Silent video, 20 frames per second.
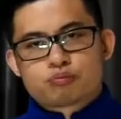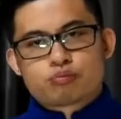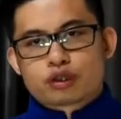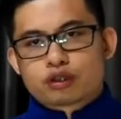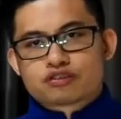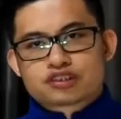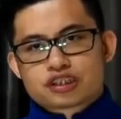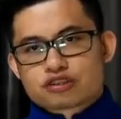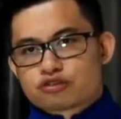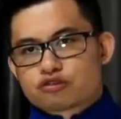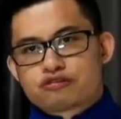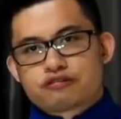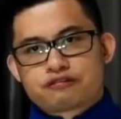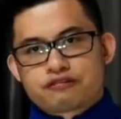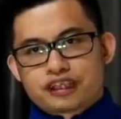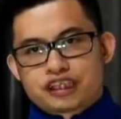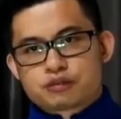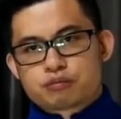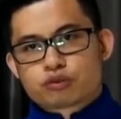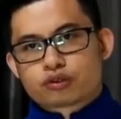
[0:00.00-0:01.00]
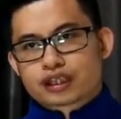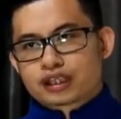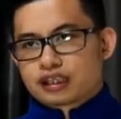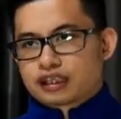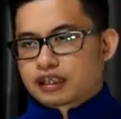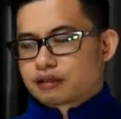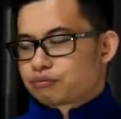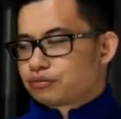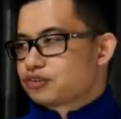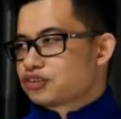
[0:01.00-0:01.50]
browsing through Facebook and I
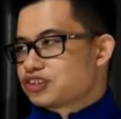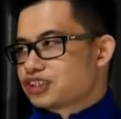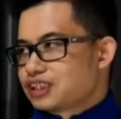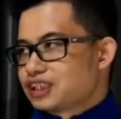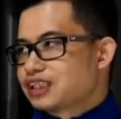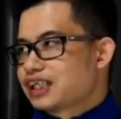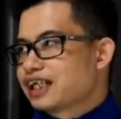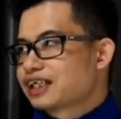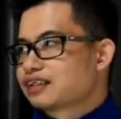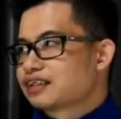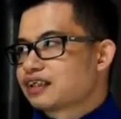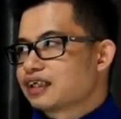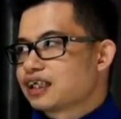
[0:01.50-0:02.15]
happened to see that,